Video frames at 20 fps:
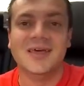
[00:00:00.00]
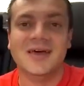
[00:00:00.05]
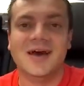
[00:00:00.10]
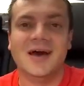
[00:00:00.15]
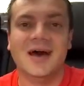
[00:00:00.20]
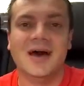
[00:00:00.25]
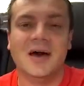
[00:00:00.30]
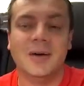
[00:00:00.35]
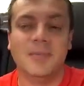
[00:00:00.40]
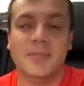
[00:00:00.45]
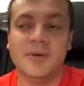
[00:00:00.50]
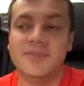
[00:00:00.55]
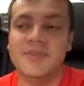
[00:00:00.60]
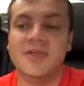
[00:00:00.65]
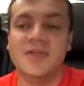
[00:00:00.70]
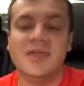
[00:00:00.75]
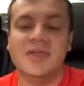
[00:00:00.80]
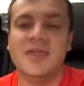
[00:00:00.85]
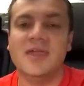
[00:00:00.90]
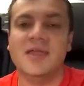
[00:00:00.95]
But
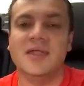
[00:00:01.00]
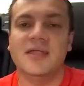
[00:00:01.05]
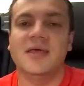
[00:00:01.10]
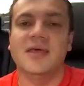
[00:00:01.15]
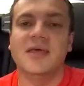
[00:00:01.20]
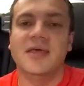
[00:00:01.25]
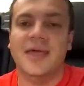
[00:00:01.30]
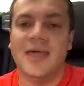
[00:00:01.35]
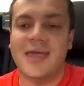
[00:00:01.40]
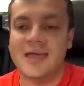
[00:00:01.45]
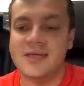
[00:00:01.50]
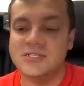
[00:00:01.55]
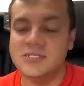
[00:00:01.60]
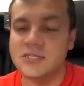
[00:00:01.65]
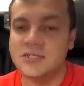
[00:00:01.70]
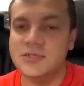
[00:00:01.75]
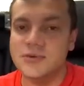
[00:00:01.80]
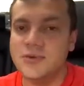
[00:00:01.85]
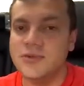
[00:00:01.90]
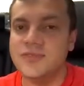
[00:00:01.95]
then again, as
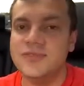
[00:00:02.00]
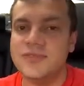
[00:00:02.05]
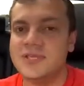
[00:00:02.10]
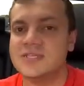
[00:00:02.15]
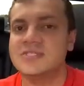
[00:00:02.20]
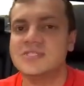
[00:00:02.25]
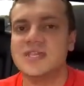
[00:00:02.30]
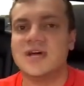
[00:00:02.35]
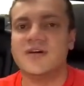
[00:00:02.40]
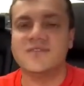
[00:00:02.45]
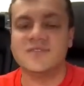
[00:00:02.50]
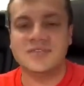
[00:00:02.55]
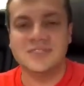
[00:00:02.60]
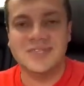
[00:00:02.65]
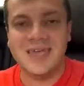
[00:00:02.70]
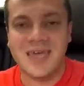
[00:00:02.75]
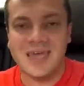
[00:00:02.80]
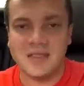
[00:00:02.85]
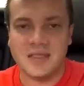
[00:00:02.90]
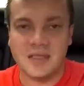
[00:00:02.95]
you're doing this stuff
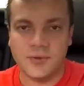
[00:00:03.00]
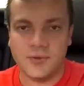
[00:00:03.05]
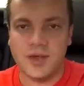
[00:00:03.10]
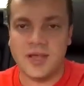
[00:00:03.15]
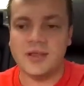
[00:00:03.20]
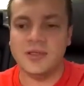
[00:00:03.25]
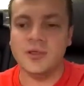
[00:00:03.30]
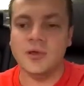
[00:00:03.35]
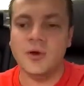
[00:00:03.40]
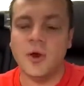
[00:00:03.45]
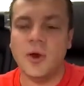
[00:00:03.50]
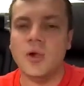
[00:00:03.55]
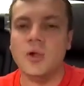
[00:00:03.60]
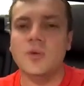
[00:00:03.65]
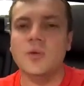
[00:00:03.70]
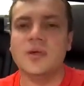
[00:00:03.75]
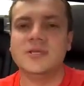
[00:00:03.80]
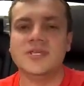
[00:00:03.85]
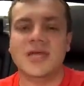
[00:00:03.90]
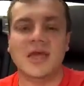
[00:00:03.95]
daily, right, you
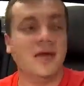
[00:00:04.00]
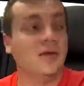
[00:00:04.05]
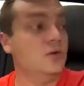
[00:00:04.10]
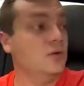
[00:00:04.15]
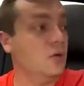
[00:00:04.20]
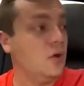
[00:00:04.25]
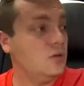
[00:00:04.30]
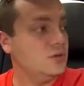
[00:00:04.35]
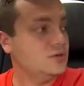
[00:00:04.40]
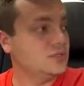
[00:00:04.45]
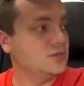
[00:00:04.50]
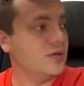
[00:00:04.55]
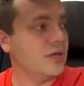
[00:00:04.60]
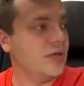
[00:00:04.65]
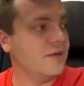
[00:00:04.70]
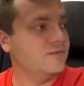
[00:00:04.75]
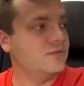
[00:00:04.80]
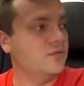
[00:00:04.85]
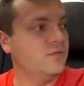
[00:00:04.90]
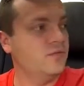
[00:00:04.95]
also
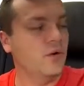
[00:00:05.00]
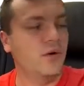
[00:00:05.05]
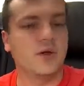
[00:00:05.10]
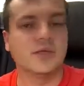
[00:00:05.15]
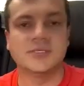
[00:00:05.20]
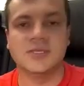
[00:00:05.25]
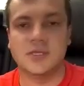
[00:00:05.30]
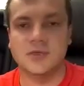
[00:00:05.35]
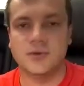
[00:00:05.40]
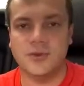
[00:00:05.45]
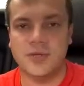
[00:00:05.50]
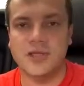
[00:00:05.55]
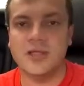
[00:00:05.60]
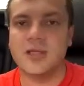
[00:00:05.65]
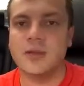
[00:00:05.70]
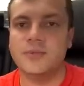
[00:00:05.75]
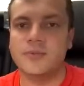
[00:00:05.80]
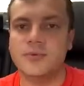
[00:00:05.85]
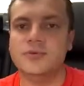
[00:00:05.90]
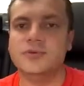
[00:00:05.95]
have to focus on your
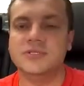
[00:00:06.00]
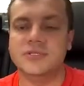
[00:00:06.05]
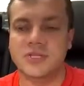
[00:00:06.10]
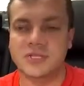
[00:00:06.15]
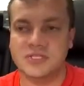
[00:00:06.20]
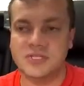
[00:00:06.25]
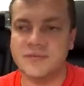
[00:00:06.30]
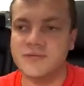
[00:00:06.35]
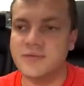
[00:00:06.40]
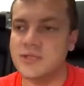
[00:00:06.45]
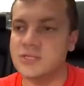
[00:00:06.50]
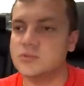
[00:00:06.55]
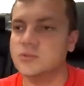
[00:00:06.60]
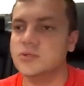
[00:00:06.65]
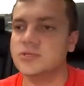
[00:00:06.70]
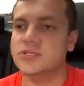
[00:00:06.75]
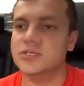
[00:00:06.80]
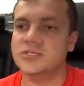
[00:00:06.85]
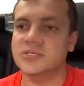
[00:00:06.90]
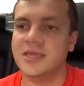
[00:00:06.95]
income-producing activities,
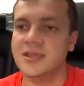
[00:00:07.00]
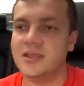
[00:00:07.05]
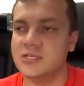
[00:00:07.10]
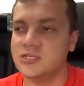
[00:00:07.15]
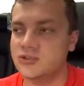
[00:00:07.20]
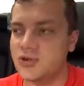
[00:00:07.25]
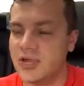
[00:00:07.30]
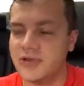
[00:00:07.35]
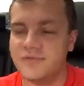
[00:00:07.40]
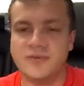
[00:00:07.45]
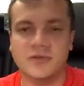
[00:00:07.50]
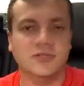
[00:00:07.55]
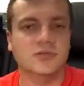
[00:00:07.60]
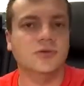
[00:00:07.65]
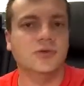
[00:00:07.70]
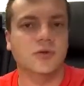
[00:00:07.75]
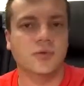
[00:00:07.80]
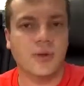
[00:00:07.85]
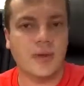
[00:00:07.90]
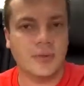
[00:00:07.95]
which is getting traffic
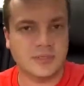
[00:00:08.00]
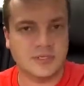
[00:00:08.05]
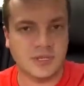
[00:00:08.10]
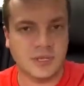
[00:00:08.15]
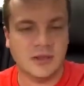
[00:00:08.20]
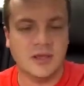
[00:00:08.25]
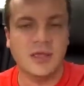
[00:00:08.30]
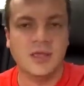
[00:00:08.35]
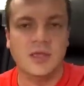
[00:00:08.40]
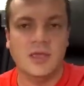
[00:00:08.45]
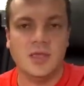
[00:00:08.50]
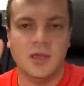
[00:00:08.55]
to your website.